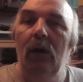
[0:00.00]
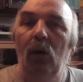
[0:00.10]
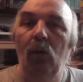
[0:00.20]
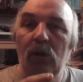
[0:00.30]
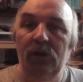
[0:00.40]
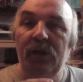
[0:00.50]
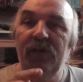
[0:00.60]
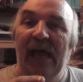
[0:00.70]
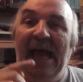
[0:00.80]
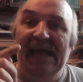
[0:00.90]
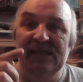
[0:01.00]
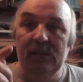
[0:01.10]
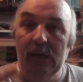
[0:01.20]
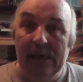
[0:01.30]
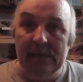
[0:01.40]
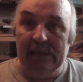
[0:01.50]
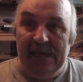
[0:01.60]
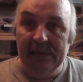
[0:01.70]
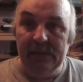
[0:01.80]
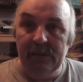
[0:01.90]
or wood that acts like
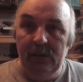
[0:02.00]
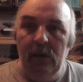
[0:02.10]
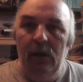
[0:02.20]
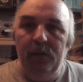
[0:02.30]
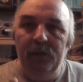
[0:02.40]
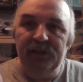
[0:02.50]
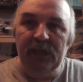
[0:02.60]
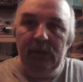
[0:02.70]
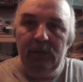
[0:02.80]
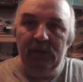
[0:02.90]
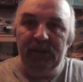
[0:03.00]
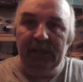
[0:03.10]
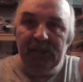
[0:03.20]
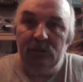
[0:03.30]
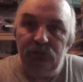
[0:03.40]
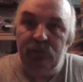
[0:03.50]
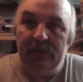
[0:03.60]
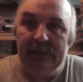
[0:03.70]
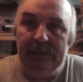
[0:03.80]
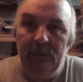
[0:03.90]
that, the stain soaks
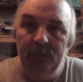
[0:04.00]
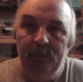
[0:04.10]
straight in.